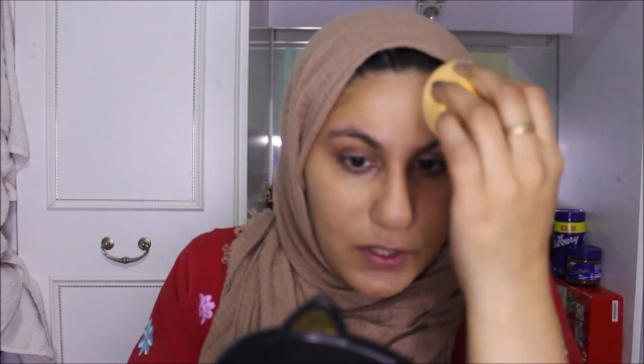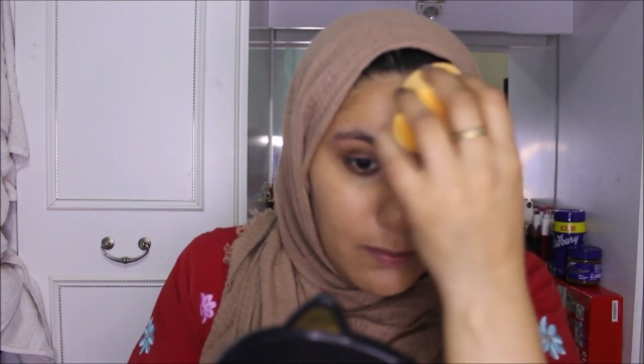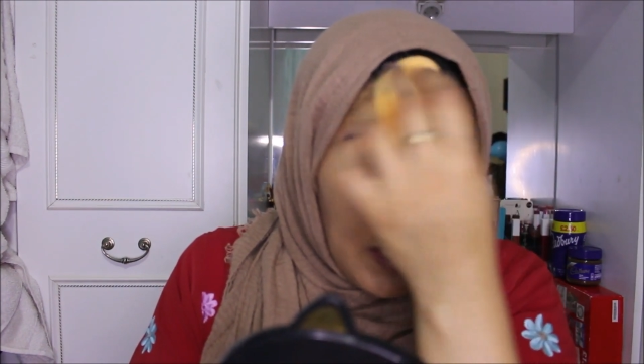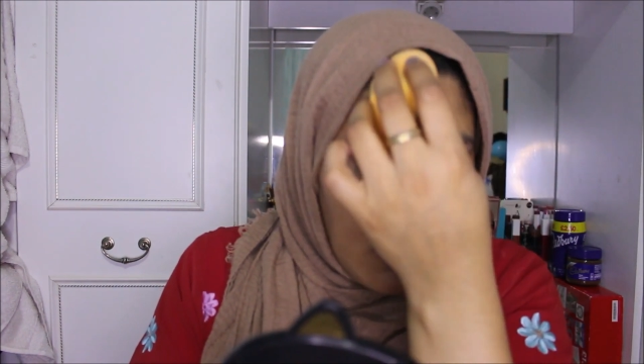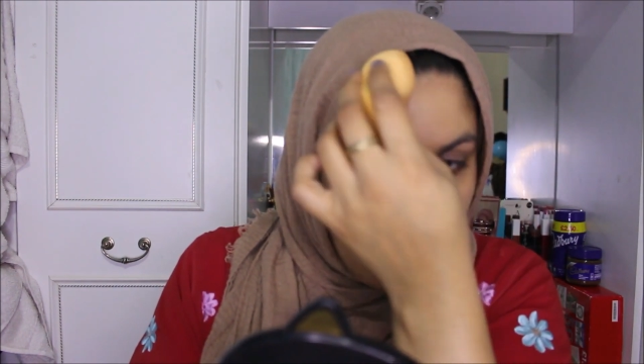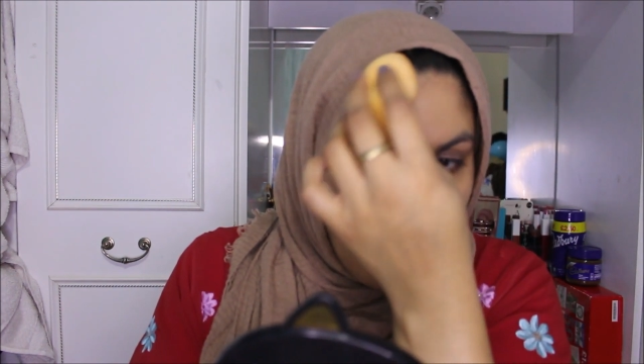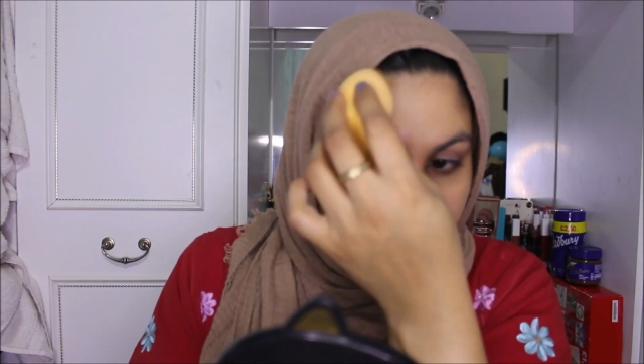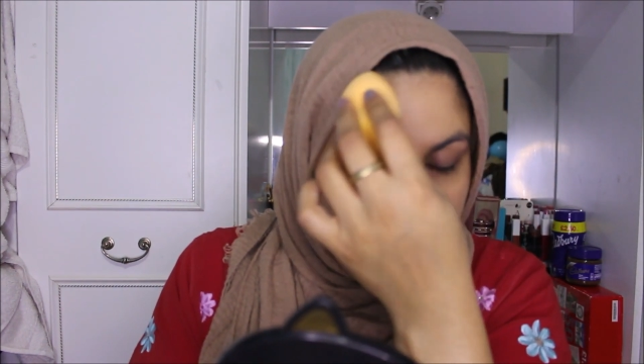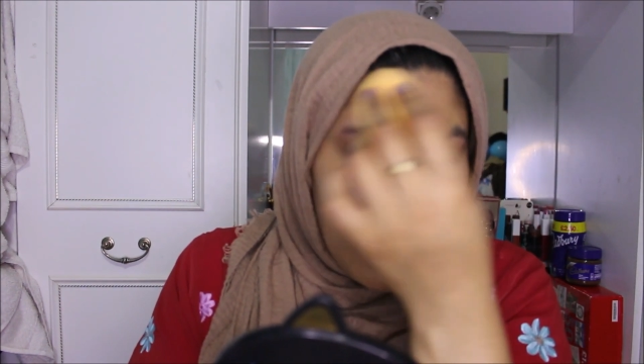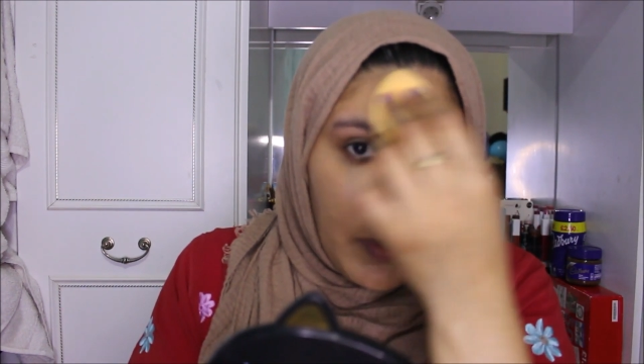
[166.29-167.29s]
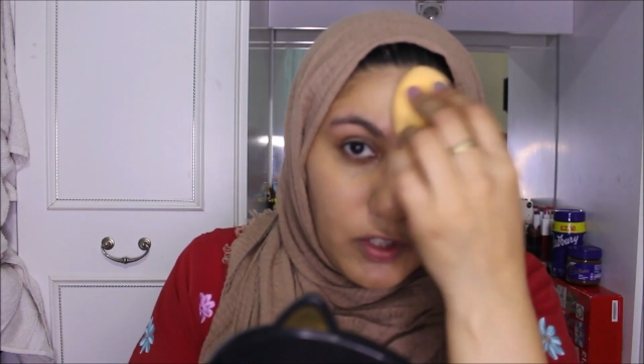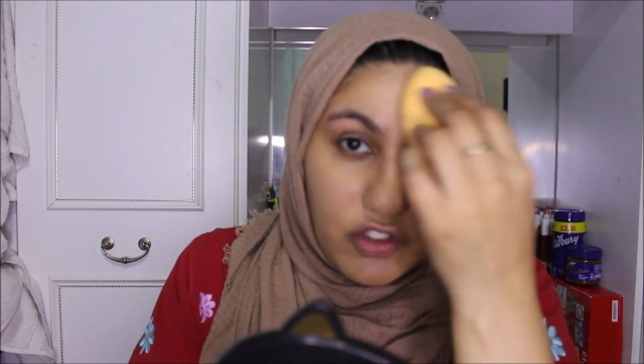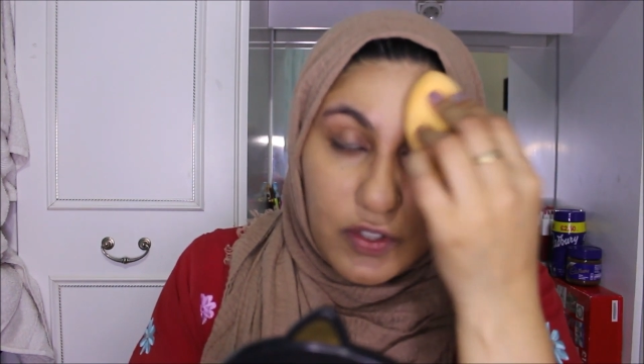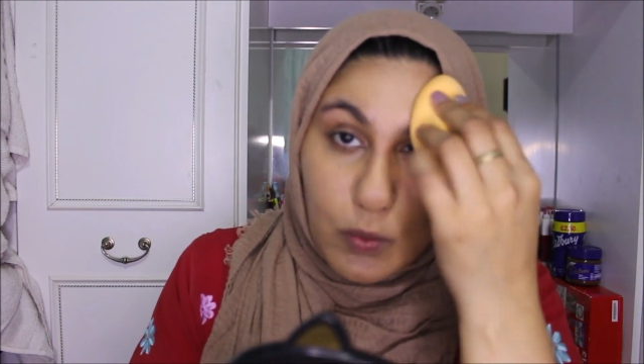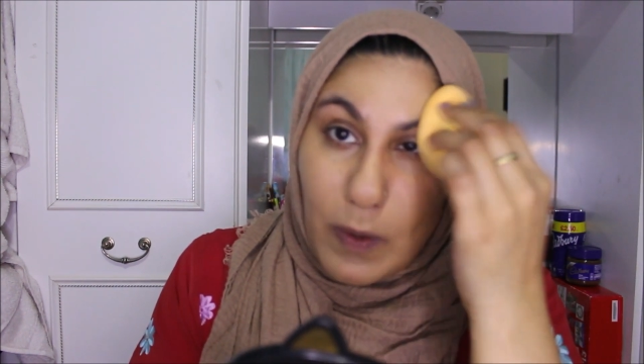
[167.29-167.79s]
to make sure your
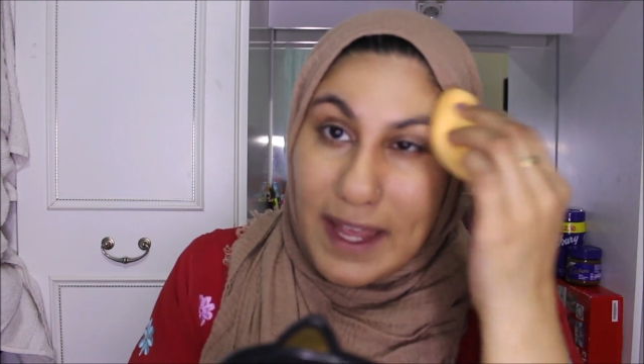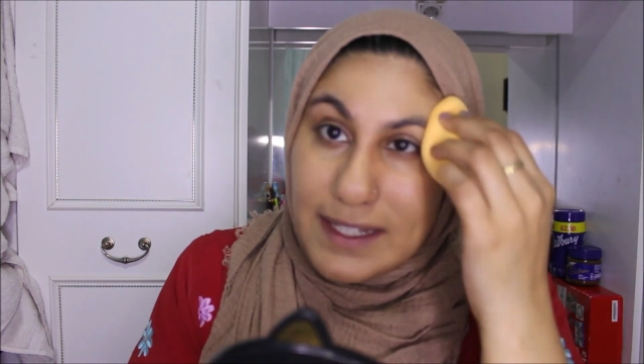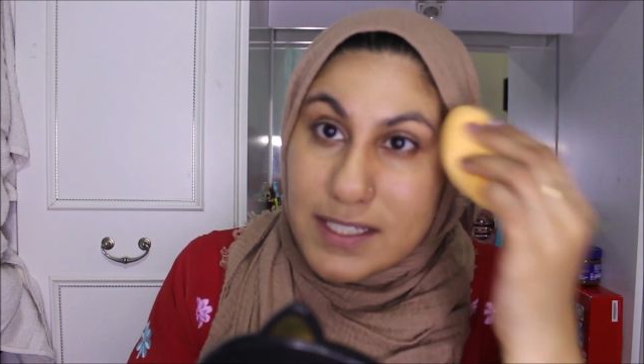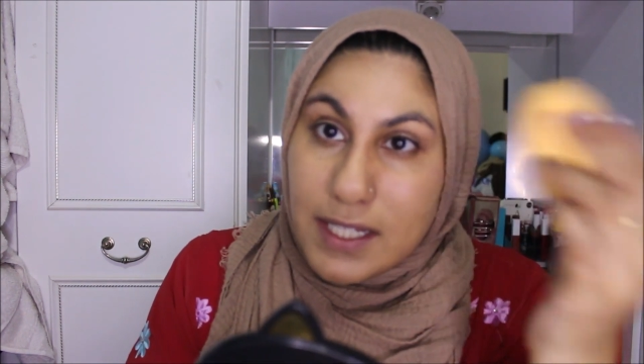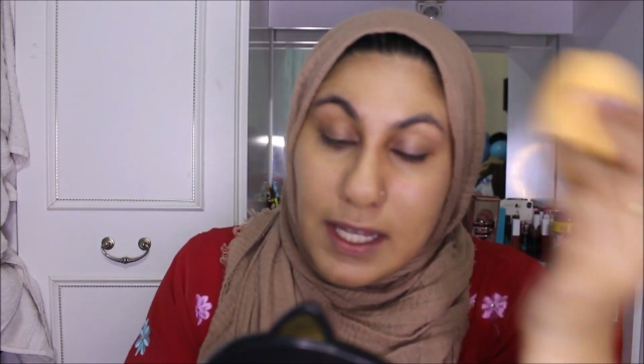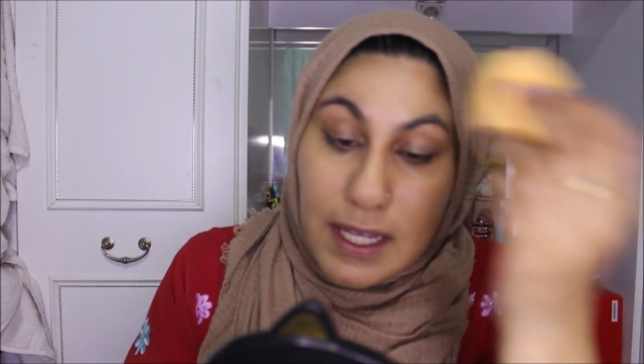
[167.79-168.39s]
sponge is wet.